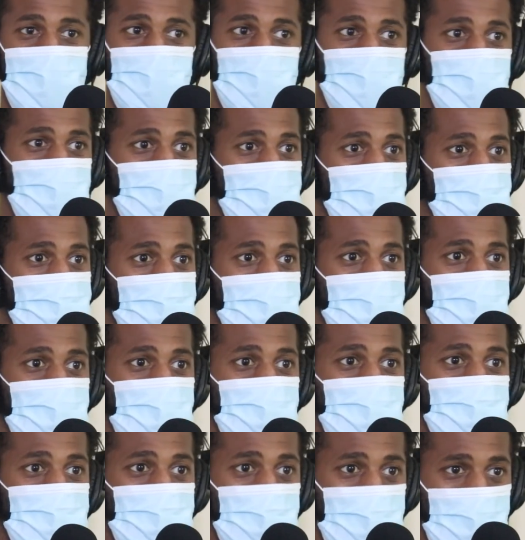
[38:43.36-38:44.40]
You know what I mean?
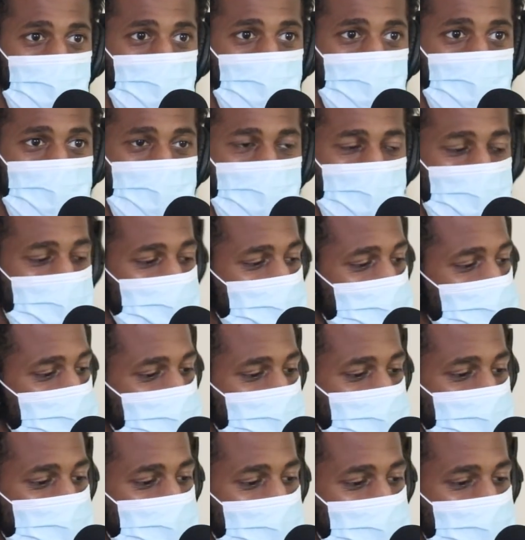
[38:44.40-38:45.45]
You're worth it. Nah, that's
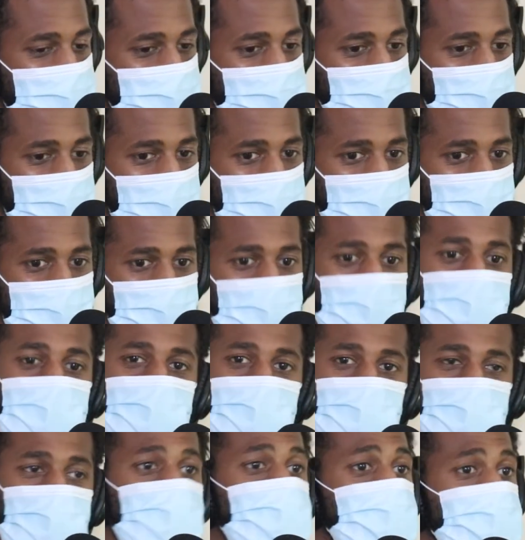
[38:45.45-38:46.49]
exactly right. And
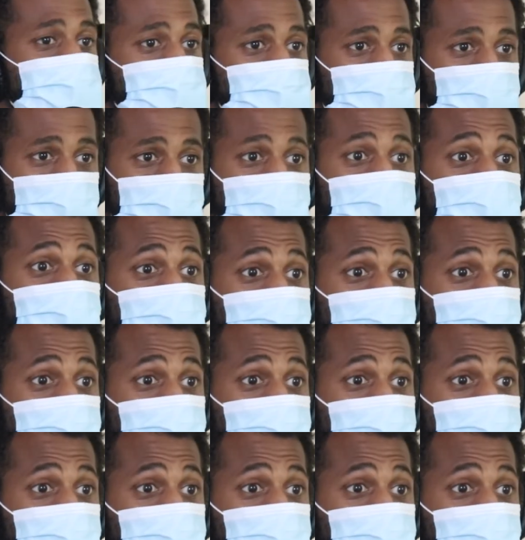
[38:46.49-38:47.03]
where you had